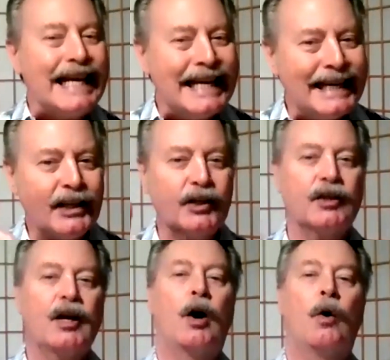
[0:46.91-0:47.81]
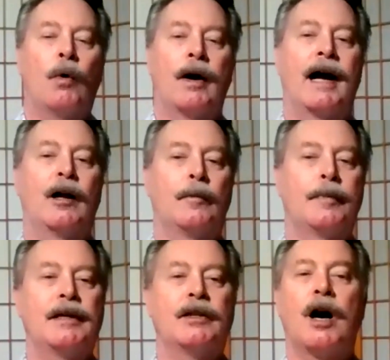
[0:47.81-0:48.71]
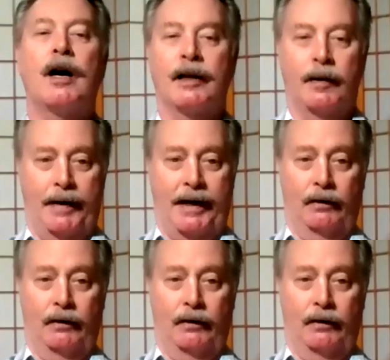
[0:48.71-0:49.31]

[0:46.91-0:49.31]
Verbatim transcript: is what I'll be talking